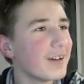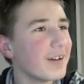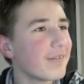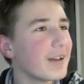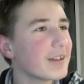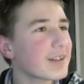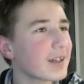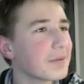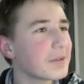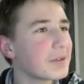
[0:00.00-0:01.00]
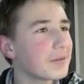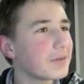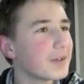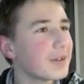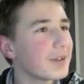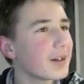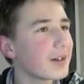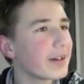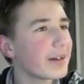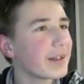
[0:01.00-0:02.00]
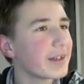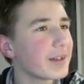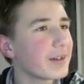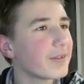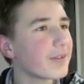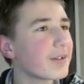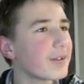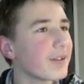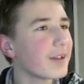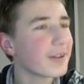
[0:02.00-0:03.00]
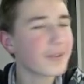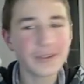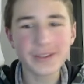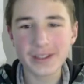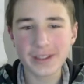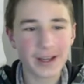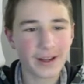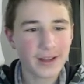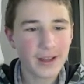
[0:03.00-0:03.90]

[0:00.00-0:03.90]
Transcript: 1 time 2 3. Oh cool. Content, yeah.